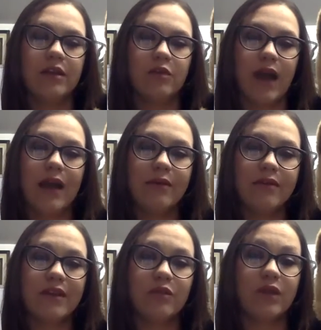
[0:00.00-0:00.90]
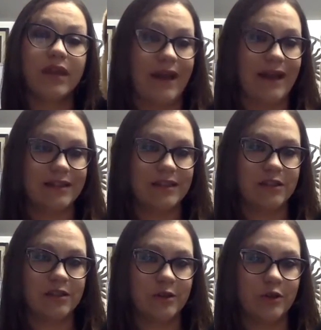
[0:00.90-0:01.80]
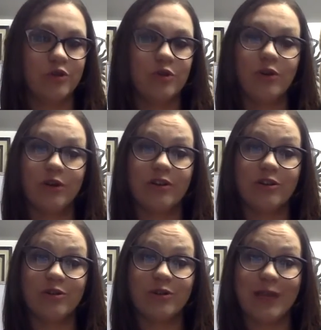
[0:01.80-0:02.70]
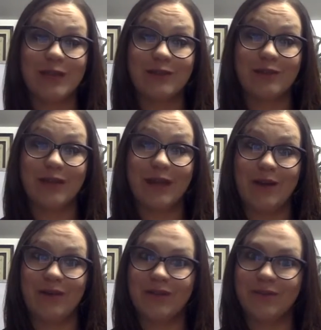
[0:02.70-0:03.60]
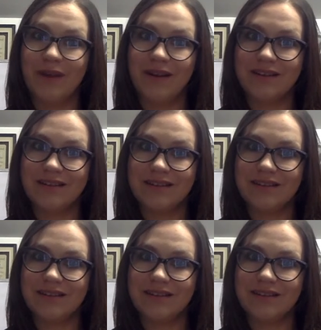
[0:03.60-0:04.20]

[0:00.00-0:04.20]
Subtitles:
rather than react, George is learning how to respond.